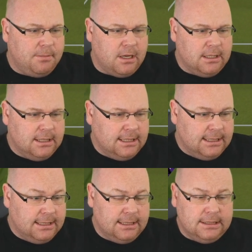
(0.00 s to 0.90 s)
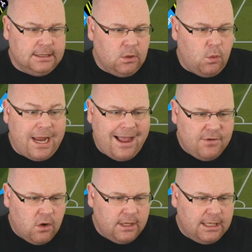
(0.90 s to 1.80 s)
But We
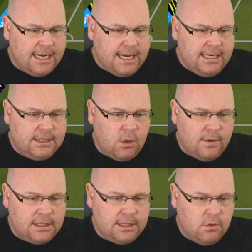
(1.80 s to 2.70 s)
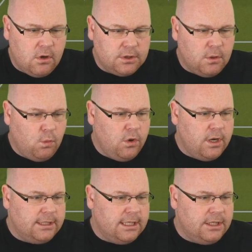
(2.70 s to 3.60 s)
haven't got the lead, so we've still got some
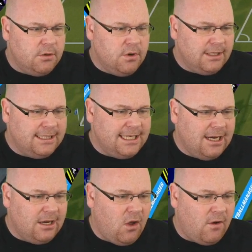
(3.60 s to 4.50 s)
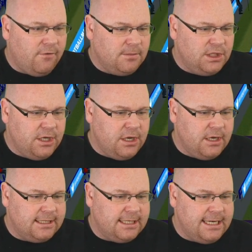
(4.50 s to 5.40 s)
work to do. Not seen a lot from
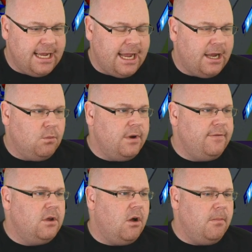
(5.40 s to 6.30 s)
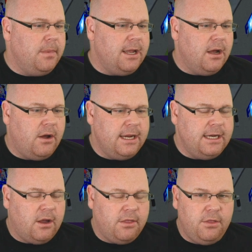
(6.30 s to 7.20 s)
Schoenissen yet, and we've gone
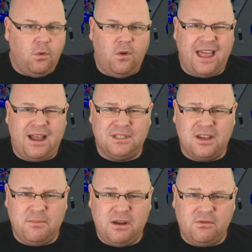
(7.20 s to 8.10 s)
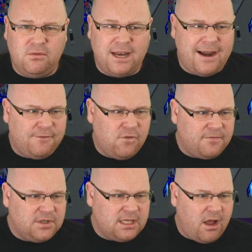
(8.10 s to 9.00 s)
behind. I thought that was going to be ruled out for
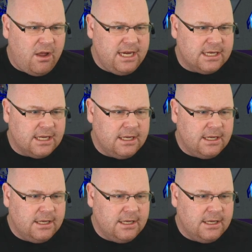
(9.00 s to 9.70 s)
offside.